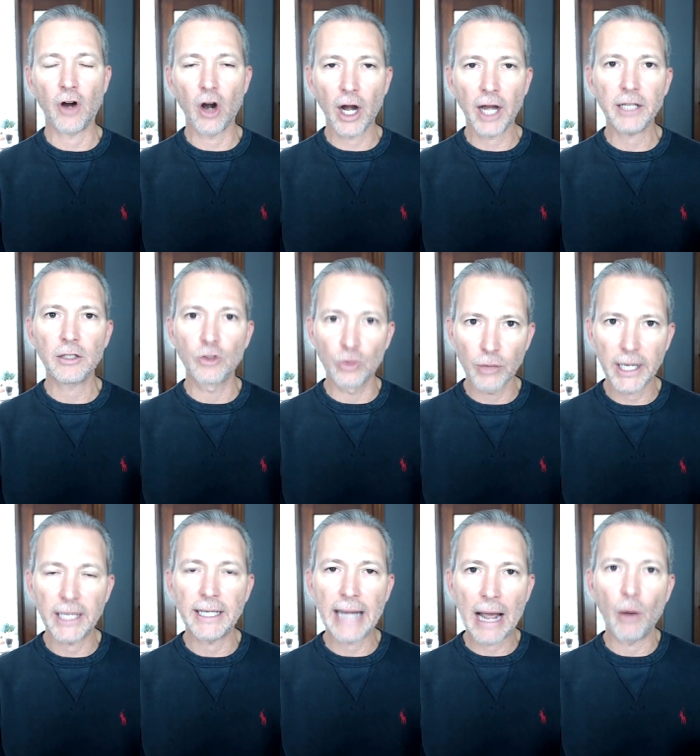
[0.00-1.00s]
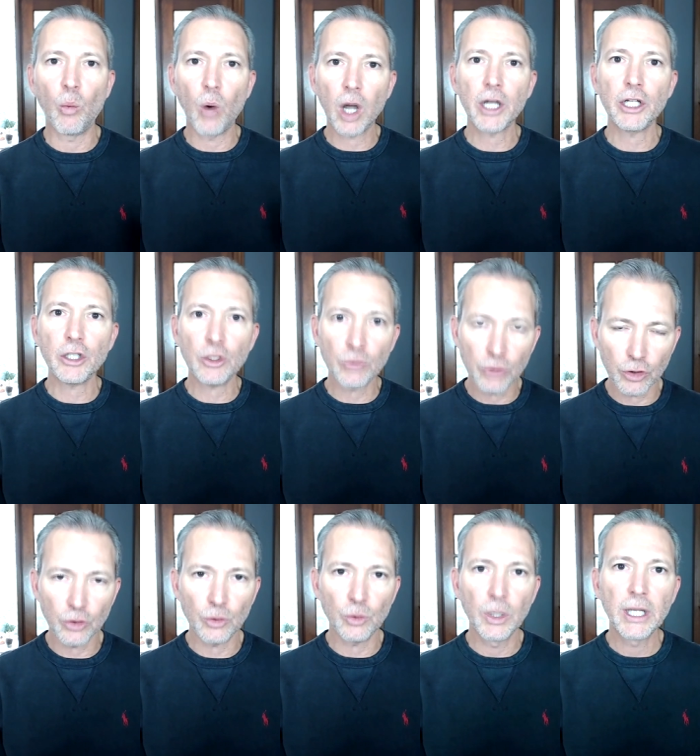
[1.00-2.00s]
All right, great. Now, what can you
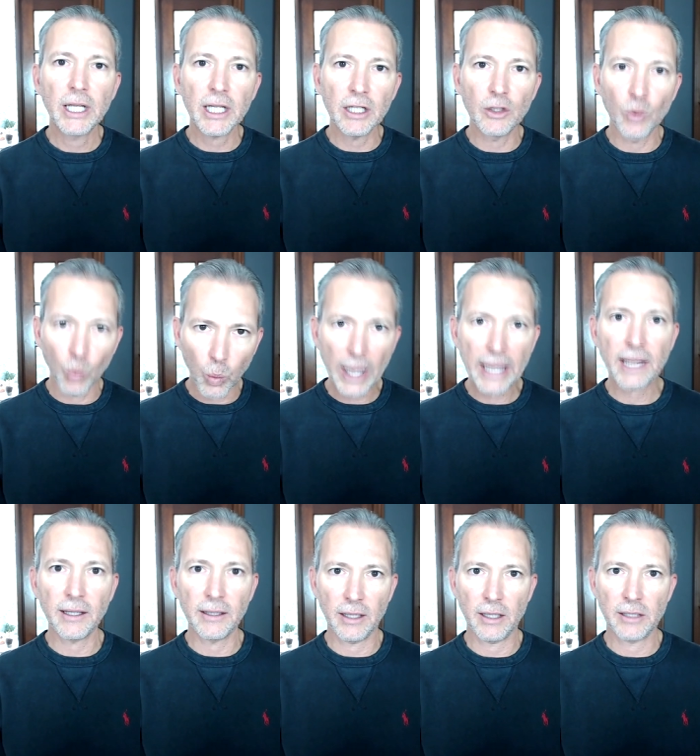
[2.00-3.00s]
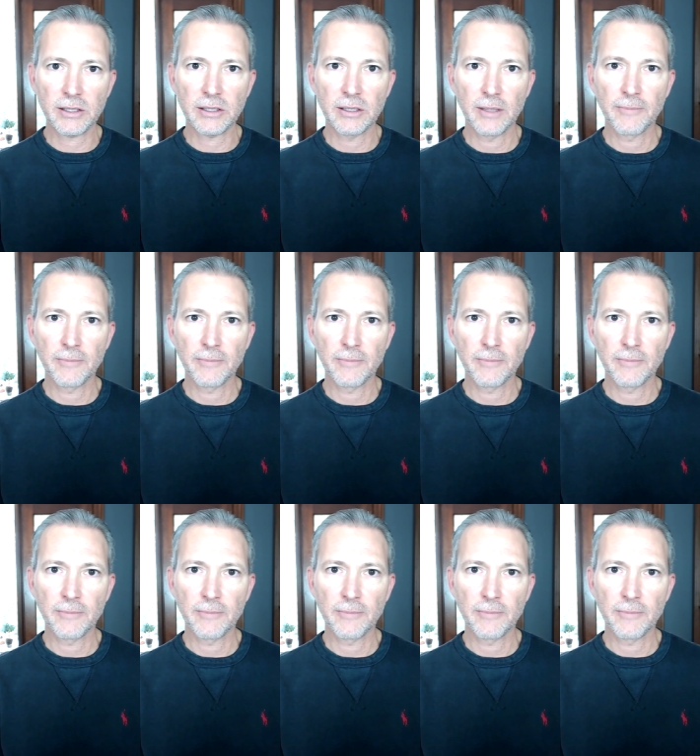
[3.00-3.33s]
do in the wake of this